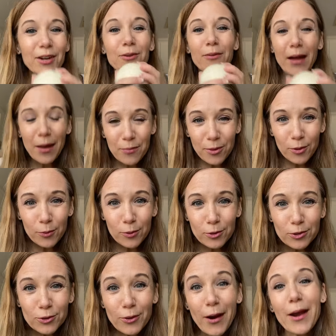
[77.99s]
Grab your wool
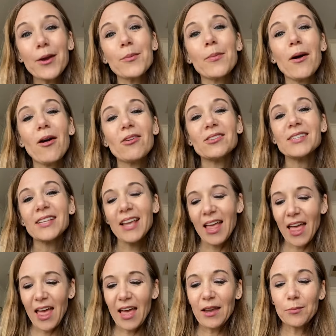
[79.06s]
dryer balls
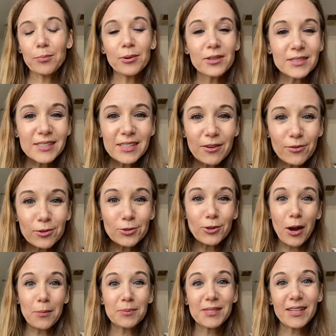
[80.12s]
and put several
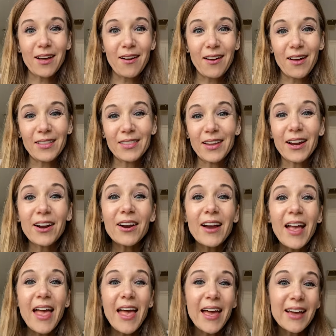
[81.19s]
drops on there.
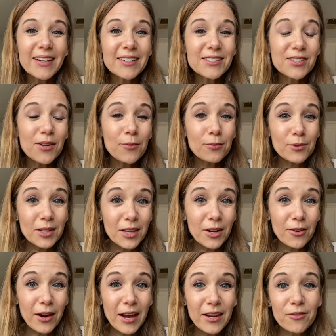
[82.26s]
And it's really
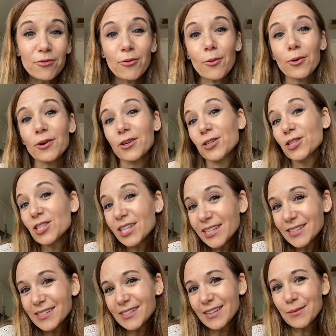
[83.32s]
great for
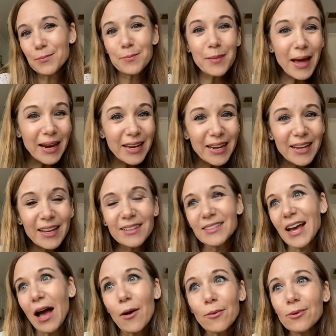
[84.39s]
sheets and bedding,
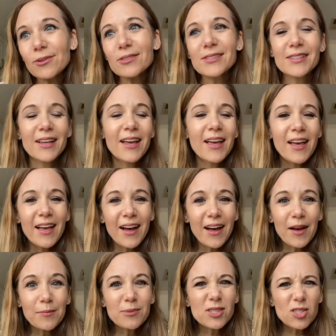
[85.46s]
towels.
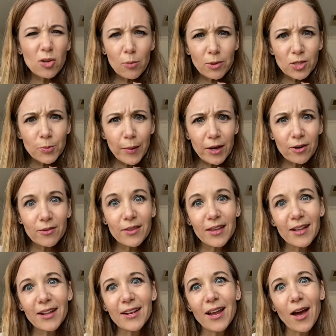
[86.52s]
Um, so much better
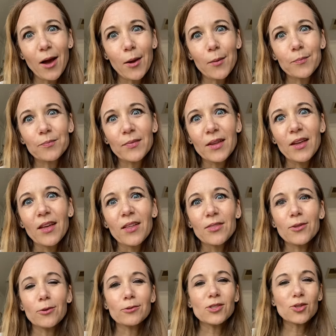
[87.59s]
than um,
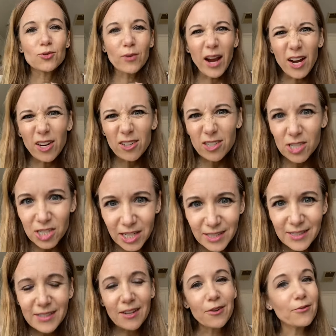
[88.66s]
those drier
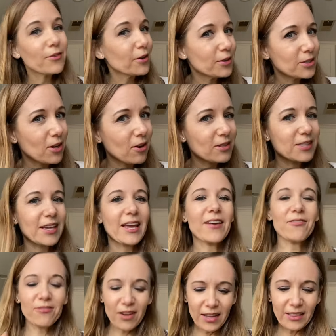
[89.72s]
sheets that are very toxic.
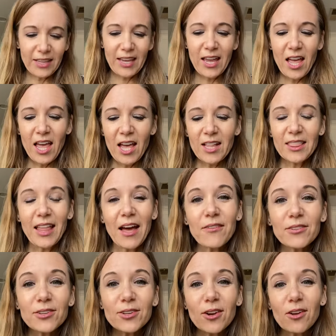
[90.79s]
Finally,
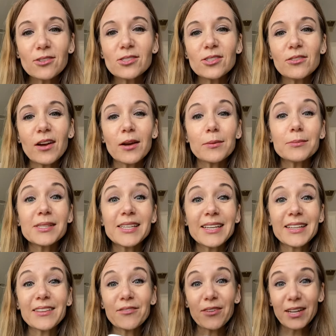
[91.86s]
lavender also comes
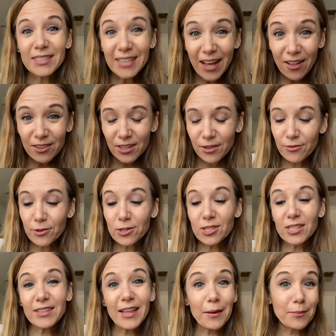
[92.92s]
in the Vitality
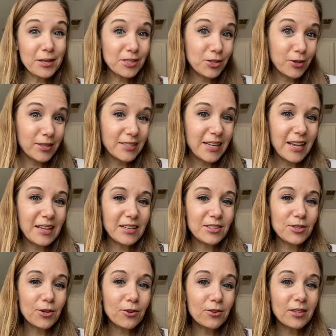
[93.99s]
version. That means you could take it
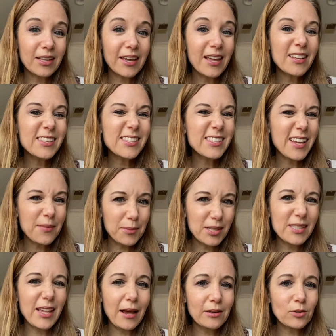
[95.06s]
internally, same
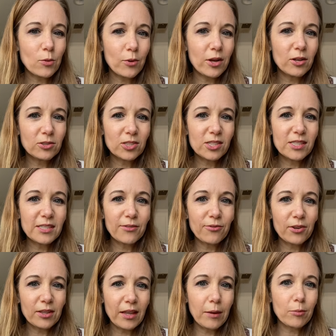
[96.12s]
exact oil, just
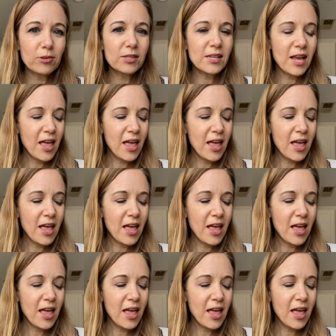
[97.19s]
different labels.